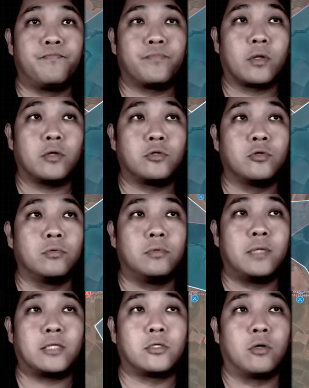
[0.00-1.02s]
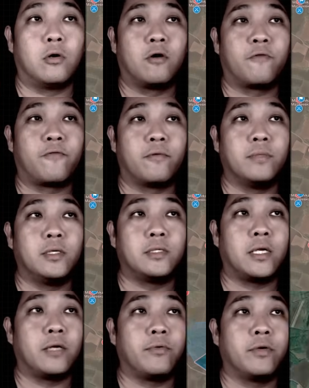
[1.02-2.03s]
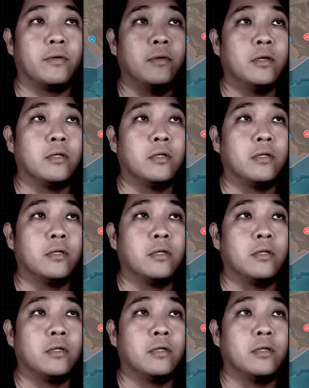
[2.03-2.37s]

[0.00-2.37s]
So that's all from this area.